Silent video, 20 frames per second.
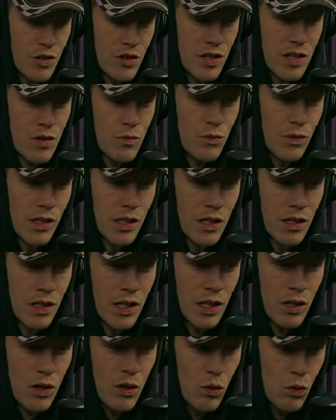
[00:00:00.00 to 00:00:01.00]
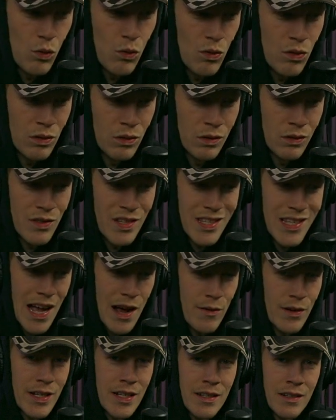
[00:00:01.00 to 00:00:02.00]
just a really like cool
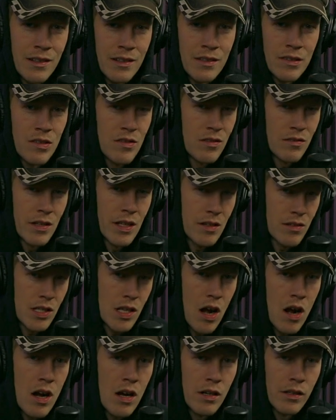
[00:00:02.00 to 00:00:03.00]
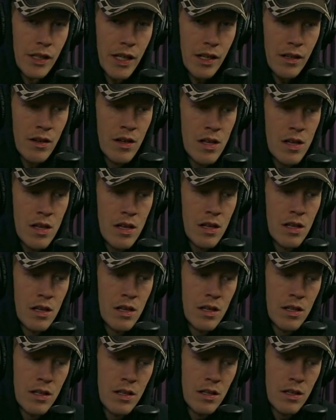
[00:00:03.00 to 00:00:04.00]
sounding like song. Like,
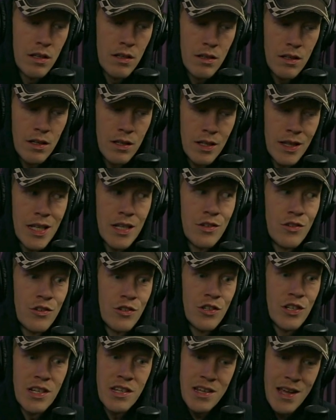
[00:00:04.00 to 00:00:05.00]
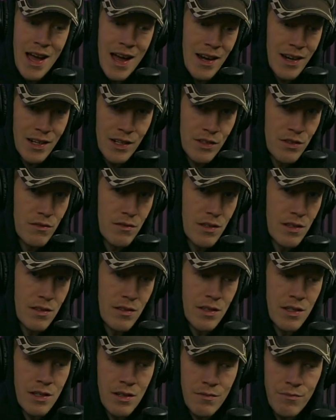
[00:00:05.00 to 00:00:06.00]
and then she adding to
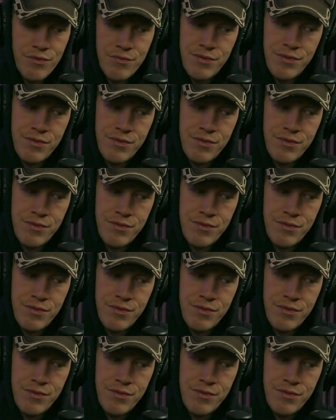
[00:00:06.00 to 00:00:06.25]
it, like,